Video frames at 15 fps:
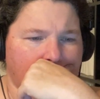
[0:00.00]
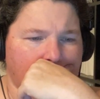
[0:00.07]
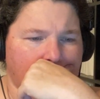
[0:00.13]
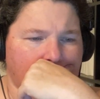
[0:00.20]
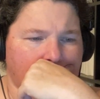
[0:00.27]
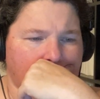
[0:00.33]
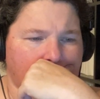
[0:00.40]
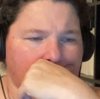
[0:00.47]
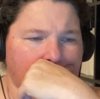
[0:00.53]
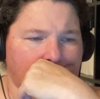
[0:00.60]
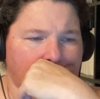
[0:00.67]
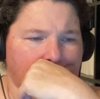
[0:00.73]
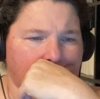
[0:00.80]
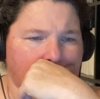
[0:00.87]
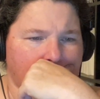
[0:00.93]

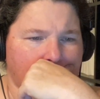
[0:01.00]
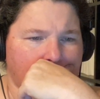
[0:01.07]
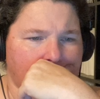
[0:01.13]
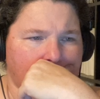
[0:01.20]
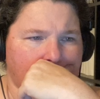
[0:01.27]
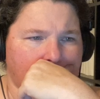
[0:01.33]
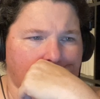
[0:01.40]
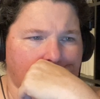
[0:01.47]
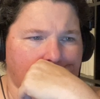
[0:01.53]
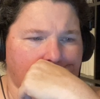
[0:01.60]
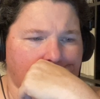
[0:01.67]
[no speech]